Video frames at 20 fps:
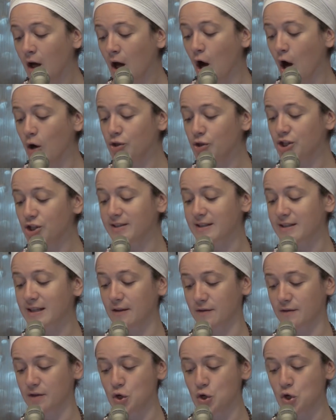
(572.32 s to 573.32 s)
Ojas
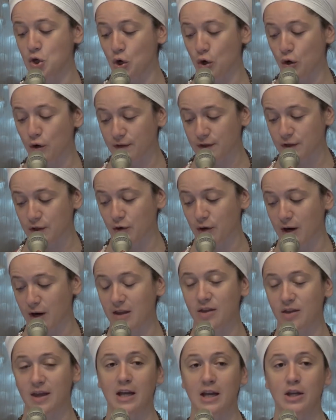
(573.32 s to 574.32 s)
gives nerve
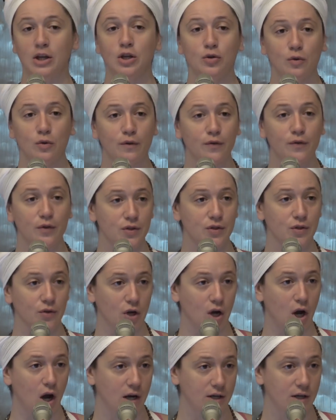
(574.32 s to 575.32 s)
strength and universal
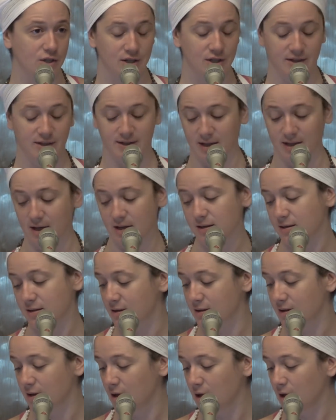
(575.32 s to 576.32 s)

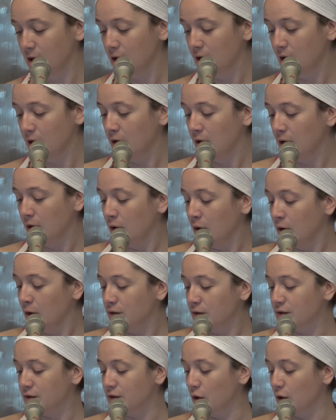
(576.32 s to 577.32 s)
consciousness.
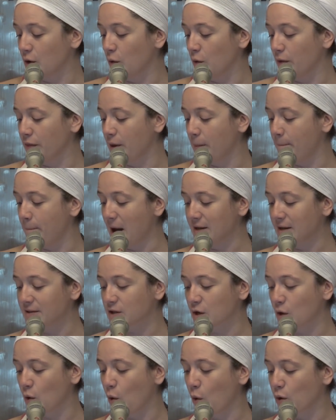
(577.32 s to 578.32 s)
So the
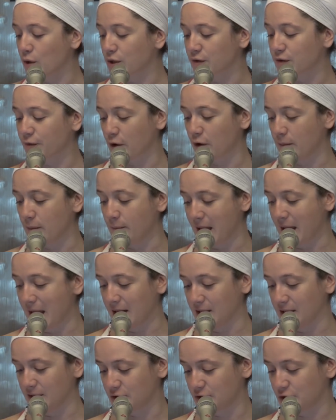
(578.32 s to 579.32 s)
best course for a
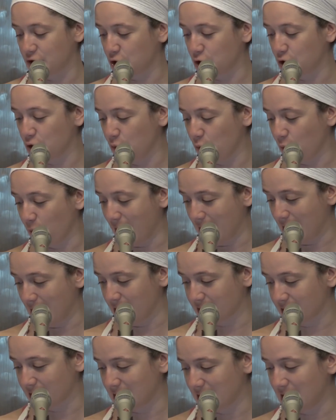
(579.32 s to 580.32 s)
man is 2
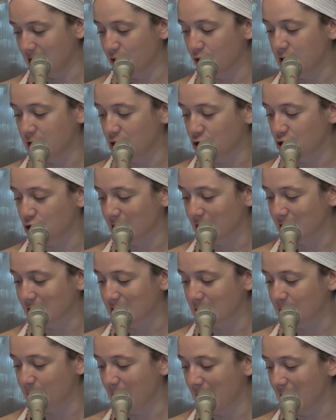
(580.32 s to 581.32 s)
ways. Either he should
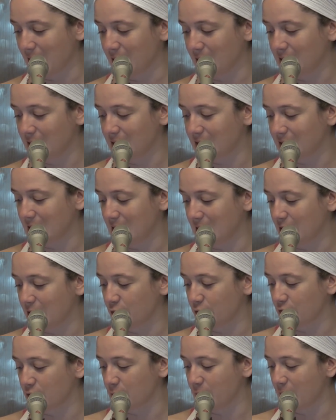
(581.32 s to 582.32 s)
expand his
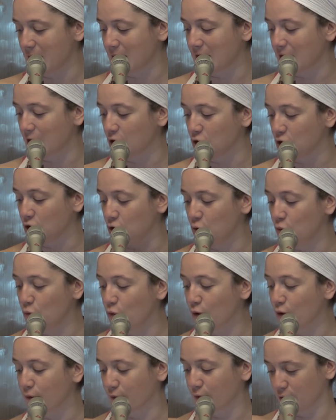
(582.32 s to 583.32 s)
ego to make it a
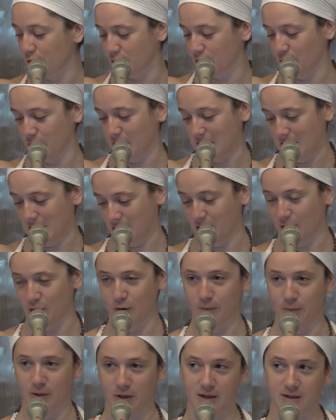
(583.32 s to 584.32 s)
universal
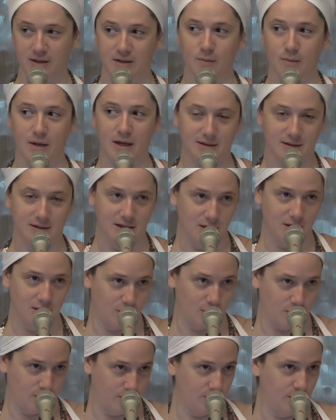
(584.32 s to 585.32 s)
ego, because a man's
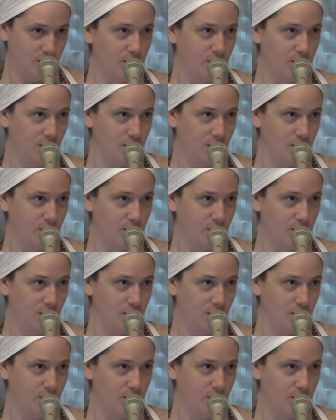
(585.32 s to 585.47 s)
ego,